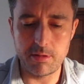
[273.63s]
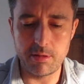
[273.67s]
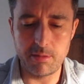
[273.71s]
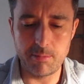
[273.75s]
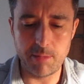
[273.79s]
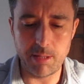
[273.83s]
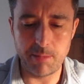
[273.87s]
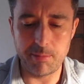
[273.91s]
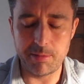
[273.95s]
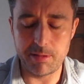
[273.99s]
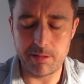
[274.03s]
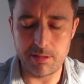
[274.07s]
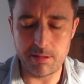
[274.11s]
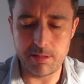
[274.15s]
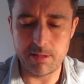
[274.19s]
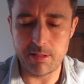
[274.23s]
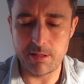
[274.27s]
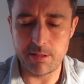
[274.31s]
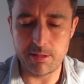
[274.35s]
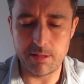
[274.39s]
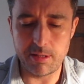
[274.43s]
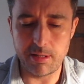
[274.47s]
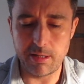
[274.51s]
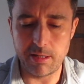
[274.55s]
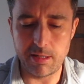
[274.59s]
It might be a
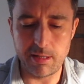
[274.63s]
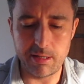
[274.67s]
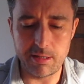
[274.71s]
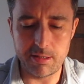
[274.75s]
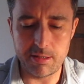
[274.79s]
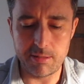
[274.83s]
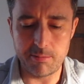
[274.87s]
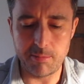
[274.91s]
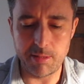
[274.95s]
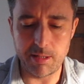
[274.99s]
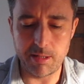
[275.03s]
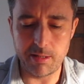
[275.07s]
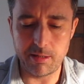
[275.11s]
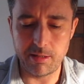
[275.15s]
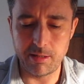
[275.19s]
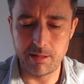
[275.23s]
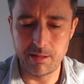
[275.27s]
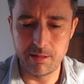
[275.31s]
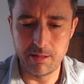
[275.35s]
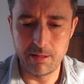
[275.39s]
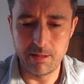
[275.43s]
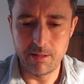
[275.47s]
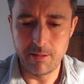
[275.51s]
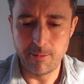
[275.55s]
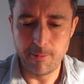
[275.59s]
decision that you need to make.
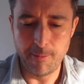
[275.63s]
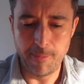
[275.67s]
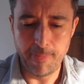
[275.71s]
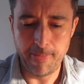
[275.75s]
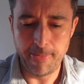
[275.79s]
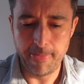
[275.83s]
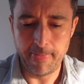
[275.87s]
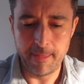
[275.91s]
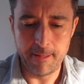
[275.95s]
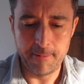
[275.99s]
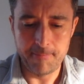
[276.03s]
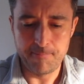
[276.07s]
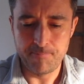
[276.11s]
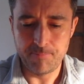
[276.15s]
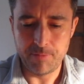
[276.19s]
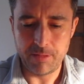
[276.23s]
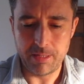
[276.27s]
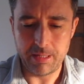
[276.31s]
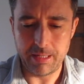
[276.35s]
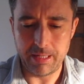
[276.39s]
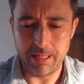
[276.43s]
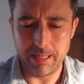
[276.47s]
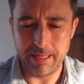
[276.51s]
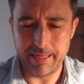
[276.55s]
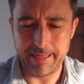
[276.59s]

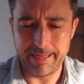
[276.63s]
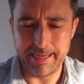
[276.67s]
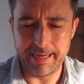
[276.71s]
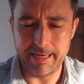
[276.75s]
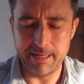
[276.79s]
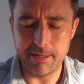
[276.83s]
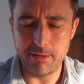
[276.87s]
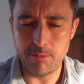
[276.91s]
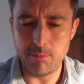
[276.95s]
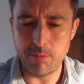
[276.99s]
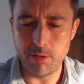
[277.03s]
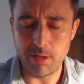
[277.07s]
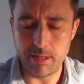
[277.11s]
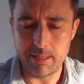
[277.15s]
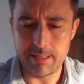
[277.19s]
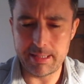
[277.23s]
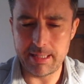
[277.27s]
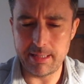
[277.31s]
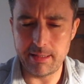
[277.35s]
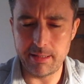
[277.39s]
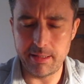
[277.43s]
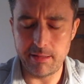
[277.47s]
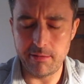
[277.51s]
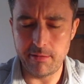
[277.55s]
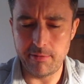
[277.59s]
And I kind of want to
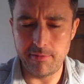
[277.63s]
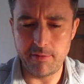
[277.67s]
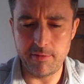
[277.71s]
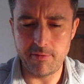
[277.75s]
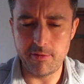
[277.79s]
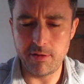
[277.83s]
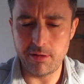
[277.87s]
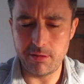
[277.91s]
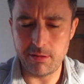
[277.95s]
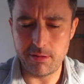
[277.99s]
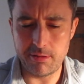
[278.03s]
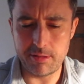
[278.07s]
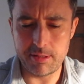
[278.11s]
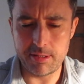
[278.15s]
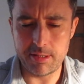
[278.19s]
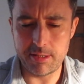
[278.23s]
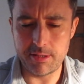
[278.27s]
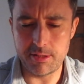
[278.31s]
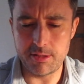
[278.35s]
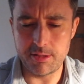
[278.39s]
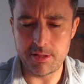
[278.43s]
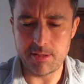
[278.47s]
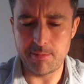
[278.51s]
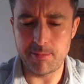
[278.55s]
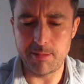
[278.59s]
tell you, if you've got a
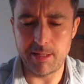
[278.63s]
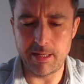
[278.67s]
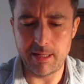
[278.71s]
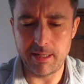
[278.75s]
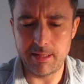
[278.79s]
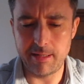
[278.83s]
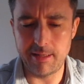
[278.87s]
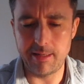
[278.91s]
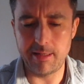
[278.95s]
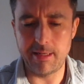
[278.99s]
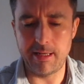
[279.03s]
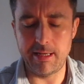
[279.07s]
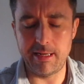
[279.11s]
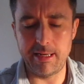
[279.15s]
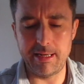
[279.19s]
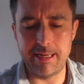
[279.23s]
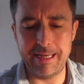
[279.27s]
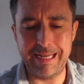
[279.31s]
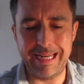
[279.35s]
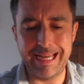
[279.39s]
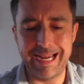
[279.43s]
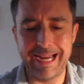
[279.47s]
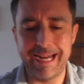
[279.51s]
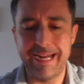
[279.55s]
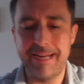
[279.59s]
decision to make and it
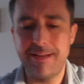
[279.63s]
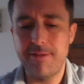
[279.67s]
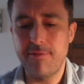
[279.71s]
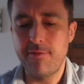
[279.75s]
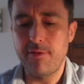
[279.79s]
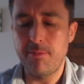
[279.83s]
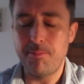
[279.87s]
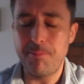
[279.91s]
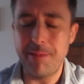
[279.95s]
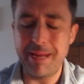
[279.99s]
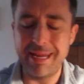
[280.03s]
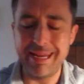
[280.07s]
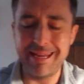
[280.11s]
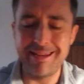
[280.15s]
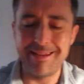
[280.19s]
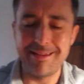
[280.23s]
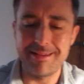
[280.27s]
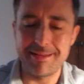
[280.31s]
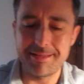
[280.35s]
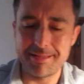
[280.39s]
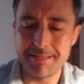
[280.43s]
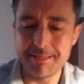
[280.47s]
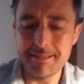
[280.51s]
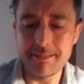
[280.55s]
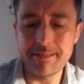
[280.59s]
kind of
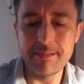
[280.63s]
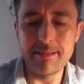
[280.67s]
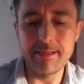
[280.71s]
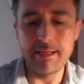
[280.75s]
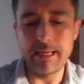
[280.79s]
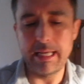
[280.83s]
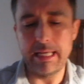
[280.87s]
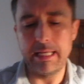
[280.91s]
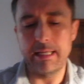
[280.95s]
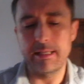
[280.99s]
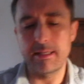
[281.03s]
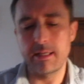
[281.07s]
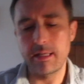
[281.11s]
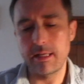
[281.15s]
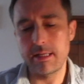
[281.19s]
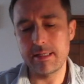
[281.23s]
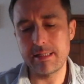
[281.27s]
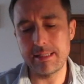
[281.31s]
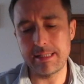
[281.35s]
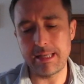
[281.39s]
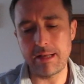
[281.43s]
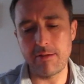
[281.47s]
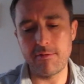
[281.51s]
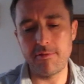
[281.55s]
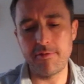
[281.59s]
appears
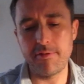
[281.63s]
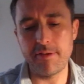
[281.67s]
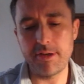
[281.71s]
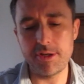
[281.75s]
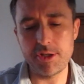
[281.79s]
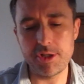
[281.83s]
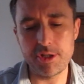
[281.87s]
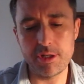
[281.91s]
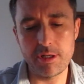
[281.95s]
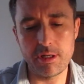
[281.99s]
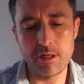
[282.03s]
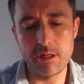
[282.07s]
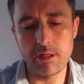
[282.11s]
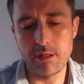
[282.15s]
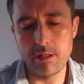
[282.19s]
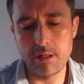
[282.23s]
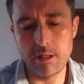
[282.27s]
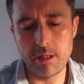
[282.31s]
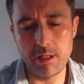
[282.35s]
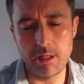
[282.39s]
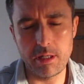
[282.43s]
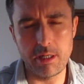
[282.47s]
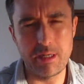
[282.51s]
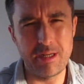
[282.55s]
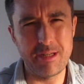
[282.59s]
selfish,
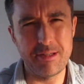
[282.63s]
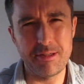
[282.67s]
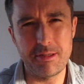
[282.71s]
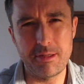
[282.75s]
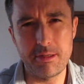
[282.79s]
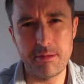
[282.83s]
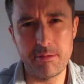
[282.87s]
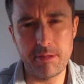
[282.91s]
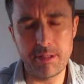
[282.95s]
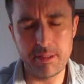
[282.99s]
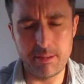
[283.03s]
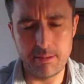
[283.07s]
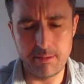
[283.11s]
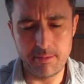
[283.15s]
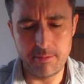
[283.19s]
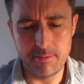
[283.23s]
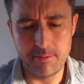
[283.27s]
you need to do it.